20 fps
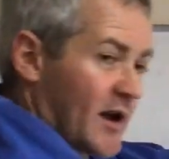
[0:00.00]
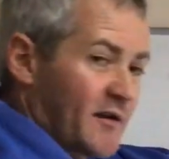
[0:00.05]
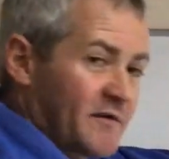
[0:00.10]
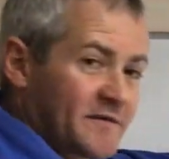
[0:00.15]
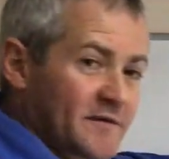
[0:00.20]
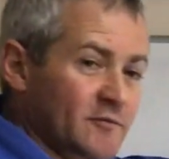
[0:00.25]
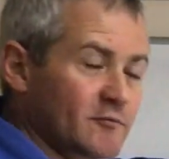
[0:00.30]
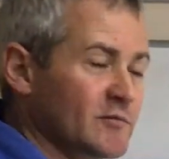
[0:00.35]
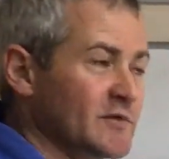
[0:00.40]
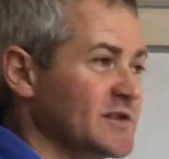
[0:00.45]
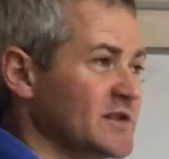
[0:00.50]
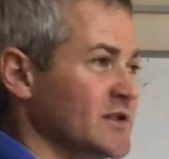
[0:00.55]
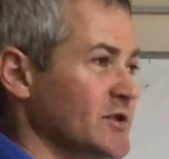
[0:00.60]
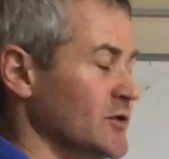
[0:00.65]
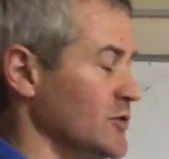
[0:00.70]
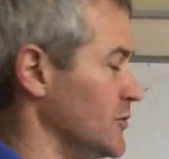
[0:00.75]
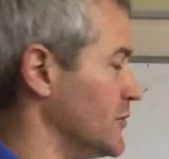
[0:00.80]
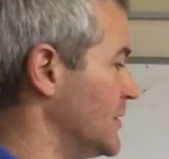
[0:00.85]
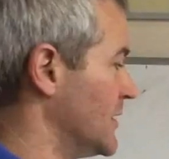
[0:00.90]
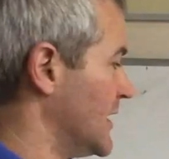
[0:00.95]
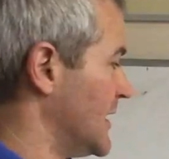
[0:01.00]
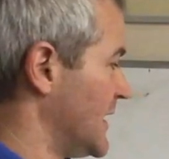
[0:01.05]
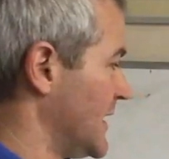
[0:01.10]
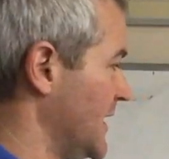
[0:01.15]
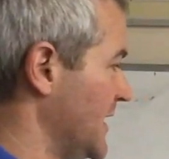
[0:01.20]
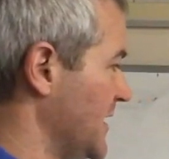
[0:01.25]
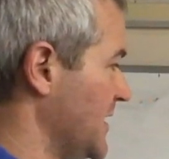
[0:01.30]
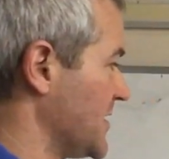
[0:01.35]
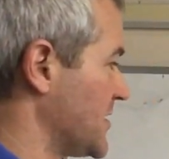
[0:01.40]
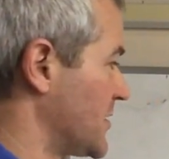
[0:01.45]
often would do
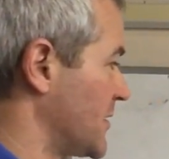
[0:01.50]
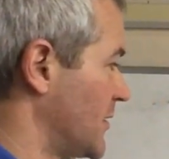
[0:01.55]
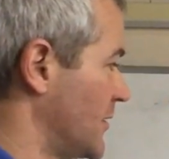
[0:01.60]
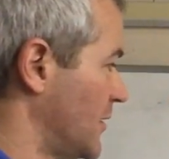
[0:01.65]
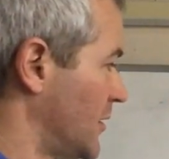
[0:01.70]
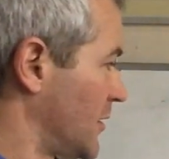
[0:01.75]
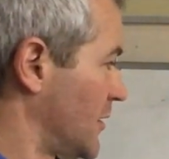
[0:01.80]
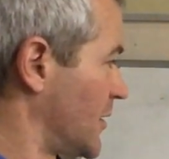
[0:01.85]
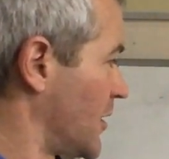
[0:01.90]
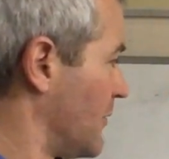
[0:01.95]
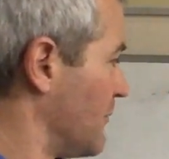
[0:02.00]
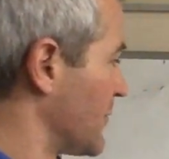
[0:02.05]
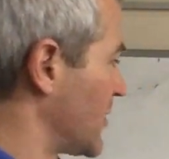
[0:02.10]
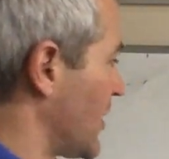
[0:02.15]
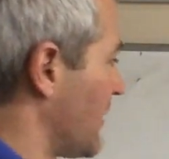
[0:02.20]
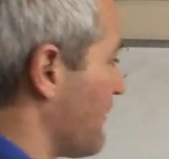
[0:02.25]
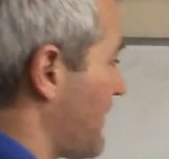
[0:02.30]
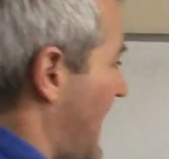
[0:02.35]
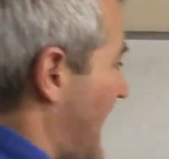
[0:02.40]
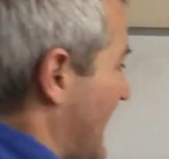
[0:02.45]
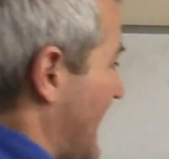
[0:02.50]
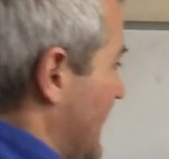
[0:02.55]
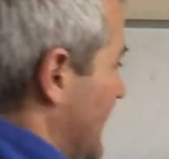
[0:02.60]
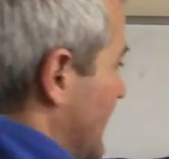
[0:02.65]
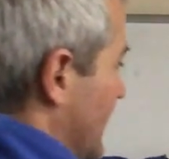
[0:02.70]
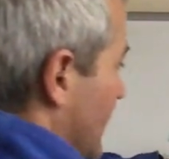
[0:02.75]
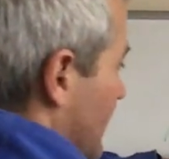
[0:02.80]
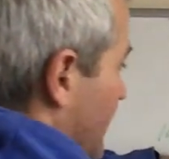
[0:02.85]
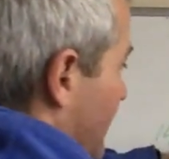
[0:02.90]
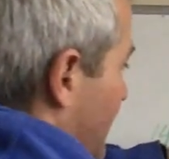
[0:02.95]
is come
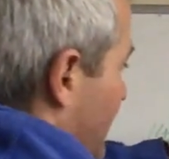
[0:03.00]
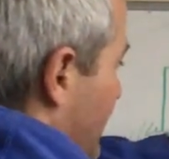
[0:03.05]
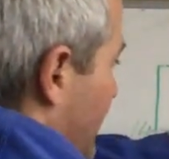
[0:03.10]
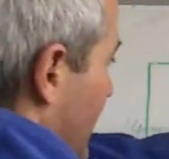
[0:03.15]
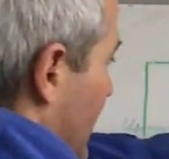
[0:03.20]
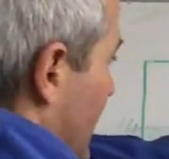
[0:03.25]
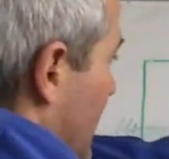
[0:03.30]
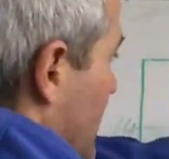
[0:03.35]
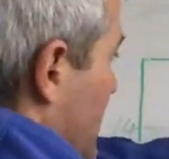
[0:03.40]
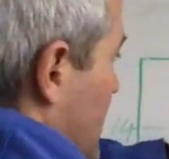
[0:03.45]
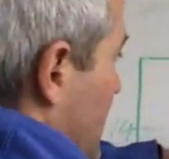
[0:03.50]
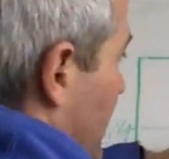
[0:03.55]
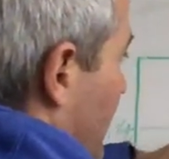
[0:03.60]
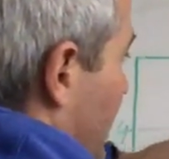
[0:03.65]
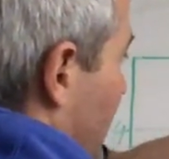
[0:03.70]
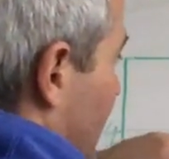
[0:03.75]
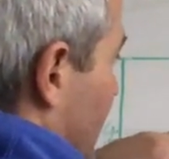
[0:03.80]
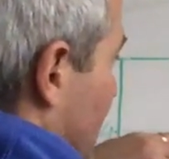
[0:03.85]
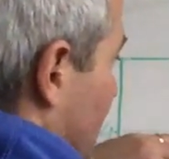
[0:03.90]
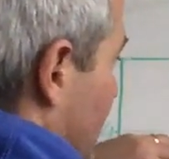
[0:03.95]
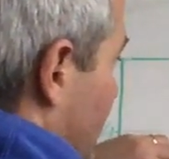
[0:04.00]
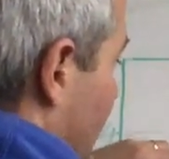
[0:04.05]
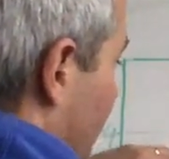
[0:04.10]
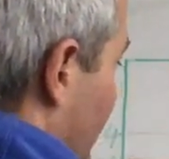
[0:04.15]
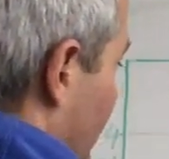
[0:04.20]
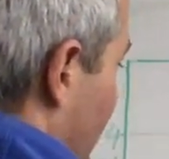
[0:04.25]
compact. So bring them